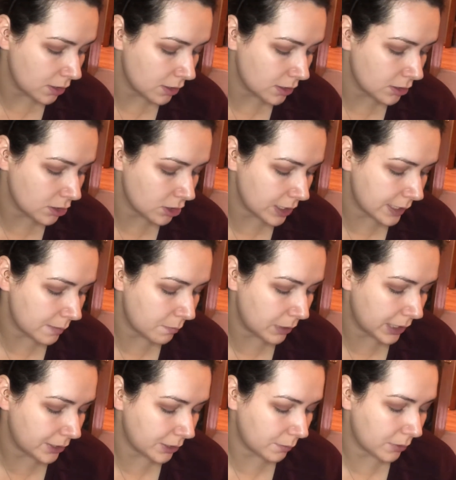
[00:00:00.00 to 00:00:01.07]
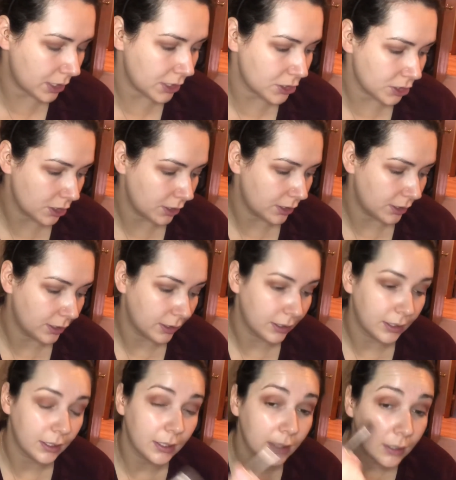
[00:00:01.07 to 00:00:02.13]
It's just like a blender brush.
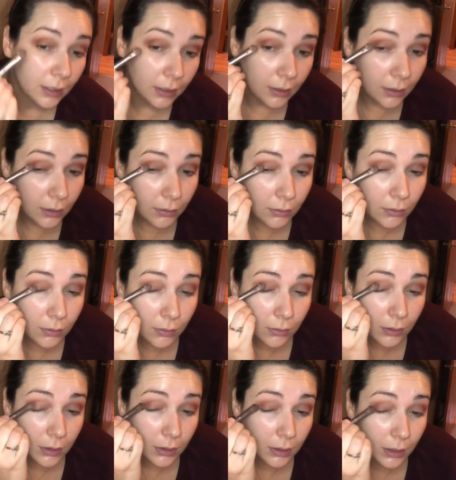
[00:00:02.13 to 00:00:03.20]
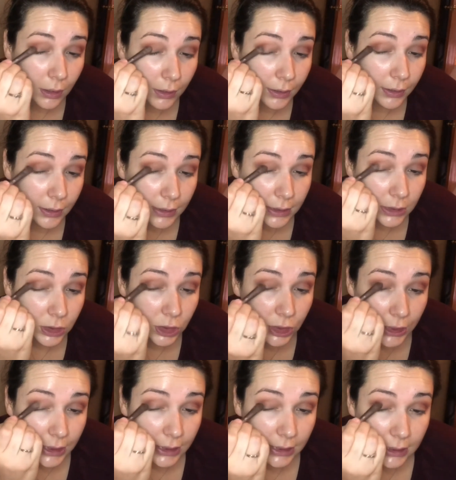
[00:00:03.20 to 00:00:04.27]
I don't know what color this
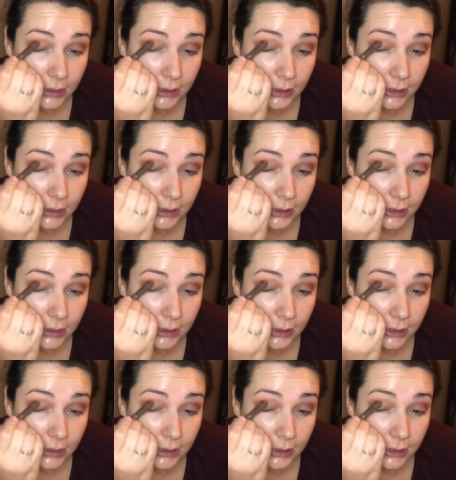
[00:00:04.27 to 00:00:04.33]
shade